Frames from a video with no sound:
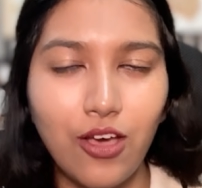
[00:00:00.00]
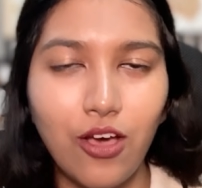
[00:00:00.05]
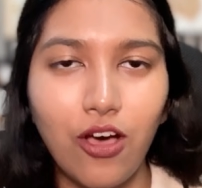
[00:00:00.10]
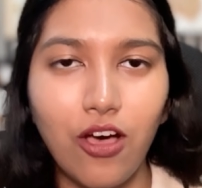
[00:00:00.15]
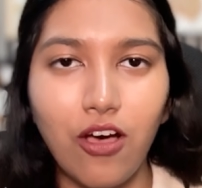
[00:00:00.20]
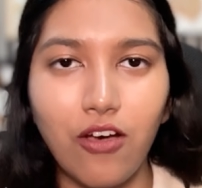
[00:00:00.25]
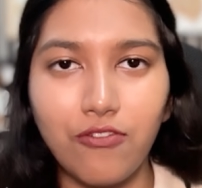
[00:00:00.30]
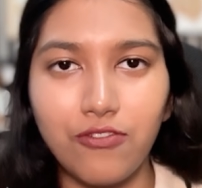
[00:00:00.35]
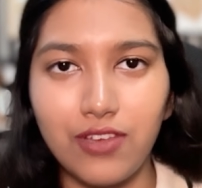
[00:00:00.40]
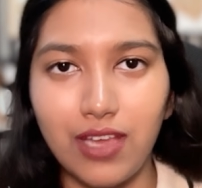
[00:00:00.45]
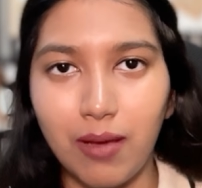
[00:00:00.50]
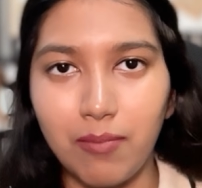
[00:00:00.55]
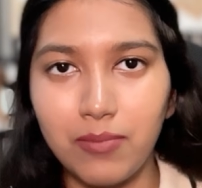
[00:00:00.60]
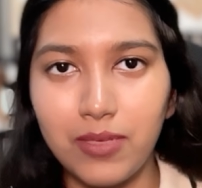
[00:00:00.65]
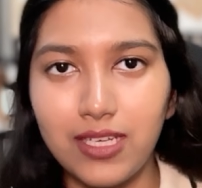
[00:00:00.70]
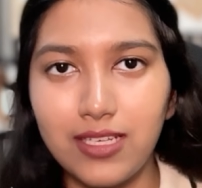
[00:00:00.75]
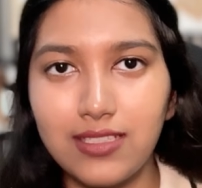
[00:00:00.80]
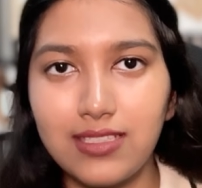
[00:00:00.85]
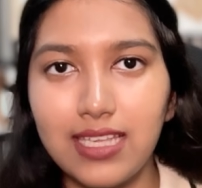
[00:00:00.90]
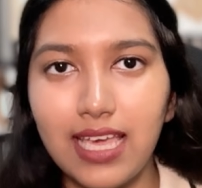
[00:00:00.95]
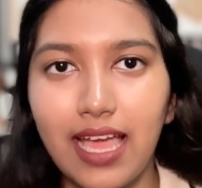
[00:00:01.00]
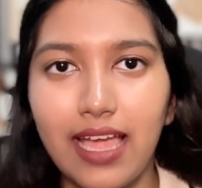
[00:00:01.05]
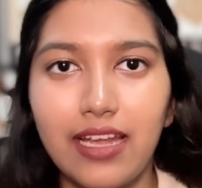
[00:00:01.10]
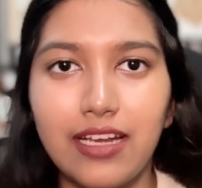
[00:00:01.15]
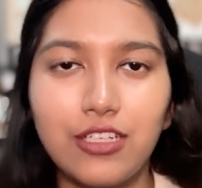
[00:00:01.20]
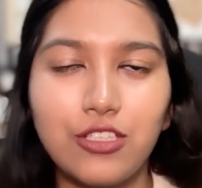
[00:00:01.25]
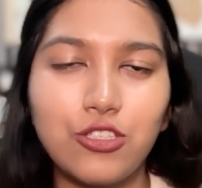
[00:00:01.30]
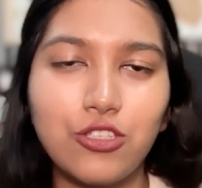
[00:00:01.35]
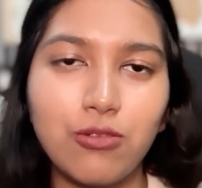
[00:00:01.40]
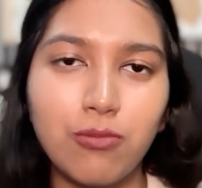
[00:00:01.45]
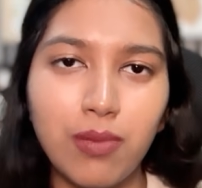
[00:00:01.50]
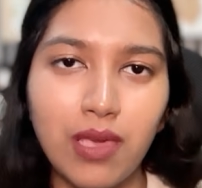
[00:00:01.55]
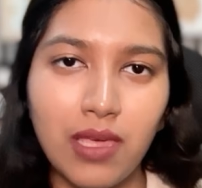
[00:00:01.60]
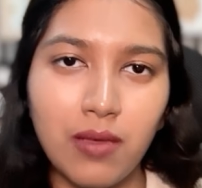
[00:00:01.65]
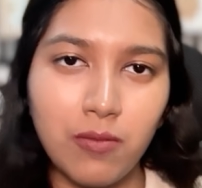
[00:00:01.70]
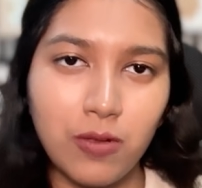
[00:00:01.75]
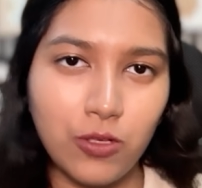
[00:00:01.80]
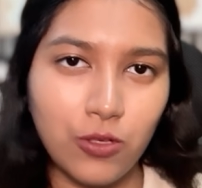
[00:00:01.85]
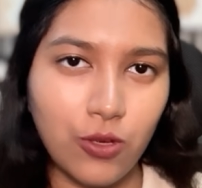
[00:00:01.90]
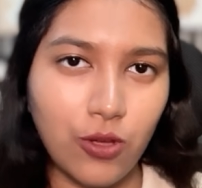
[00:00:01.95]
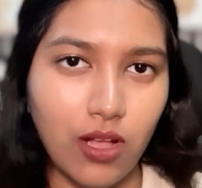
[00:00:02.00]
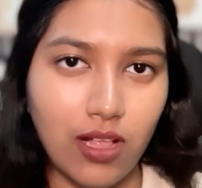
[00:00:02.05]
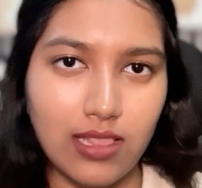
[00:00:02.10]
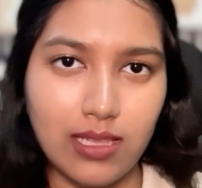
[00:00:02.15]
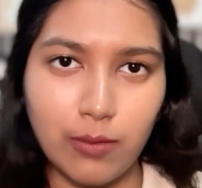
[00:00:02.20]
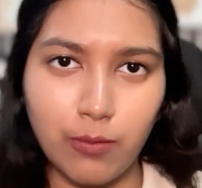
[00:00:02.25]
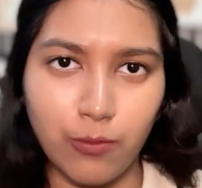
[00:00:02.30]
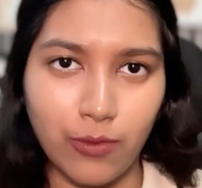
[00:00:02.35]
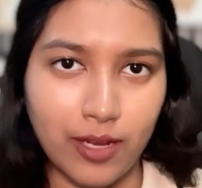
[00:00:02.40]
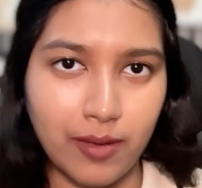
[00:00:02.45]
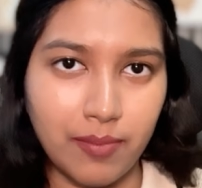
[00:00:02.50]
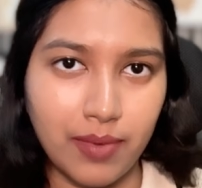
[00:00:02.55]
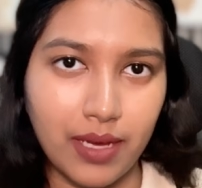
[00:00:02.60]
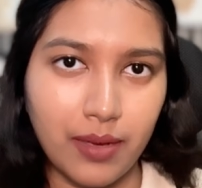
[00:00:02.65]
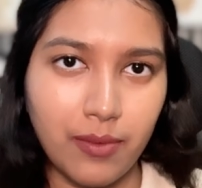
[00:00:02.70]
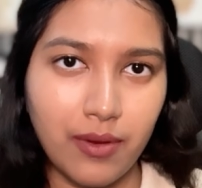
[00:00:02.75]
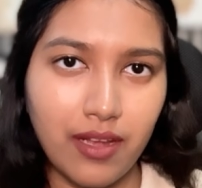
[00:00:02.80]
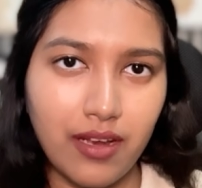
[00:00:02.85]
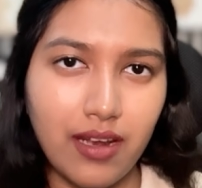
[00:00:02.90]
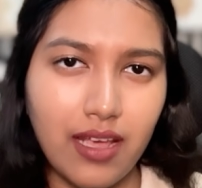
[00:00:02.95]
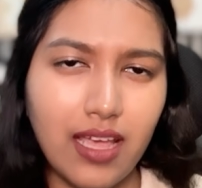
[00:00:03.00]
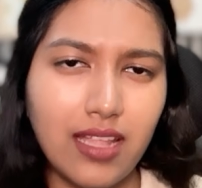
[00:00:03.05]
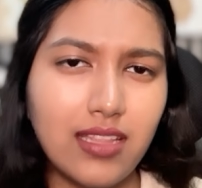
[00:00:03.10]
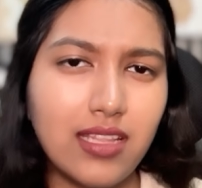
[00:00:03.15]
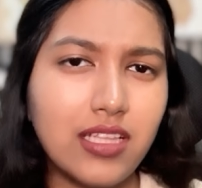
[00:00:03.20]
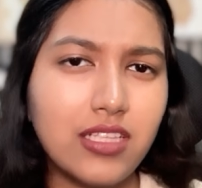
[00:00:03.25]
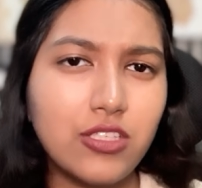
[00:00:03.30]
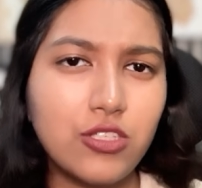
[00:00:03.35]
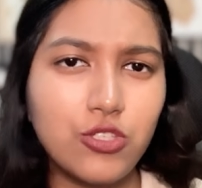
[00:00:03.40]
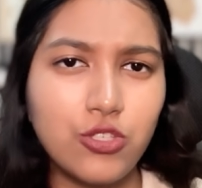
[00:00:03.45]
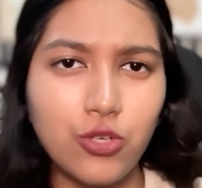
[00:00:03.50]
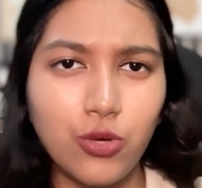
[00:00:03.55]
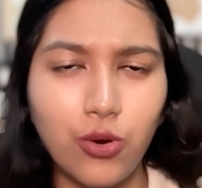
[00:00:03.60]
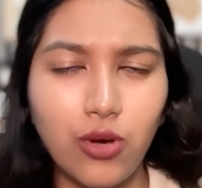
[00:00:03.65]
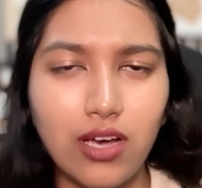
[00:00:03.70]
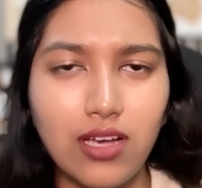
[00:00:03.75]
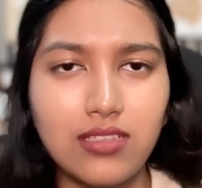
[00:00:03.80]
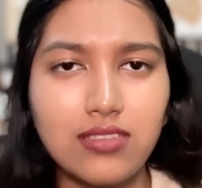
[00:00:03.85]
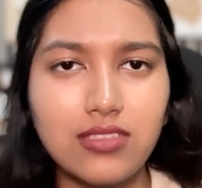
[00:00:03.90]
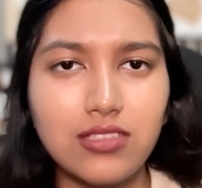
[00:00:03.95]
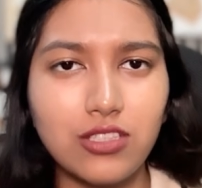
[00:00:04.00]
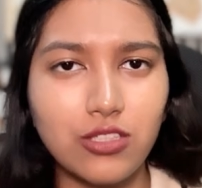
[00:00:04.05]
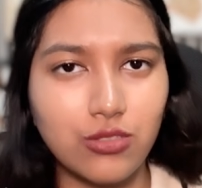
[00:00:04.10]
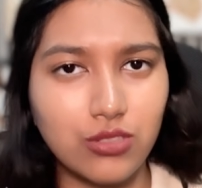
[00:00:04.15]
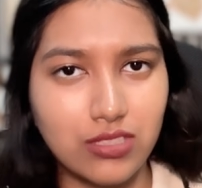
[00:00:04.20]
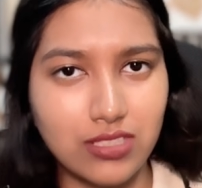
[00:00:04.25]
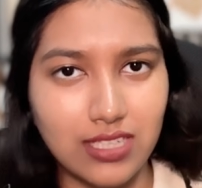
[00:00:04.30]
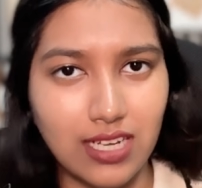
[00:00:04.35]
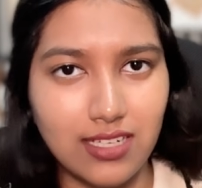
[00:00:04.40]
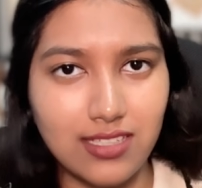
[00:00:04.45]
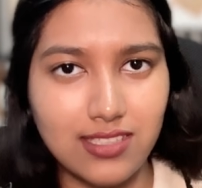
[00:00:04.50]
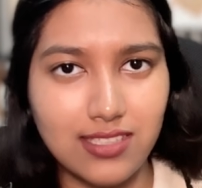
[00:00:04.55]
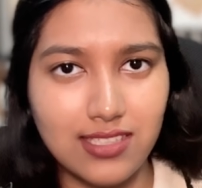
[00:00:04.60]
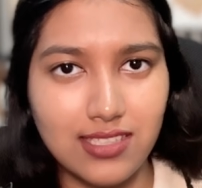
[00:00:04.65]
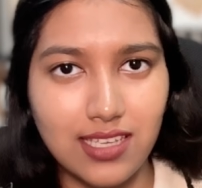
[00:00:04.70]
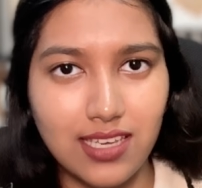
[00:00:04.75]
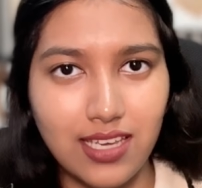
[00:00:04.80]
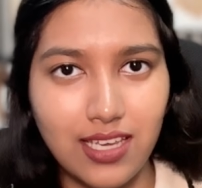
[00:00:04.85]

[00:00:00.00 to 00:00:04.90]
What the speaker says: of numbers and it should be able to call them one by one and then show us the results.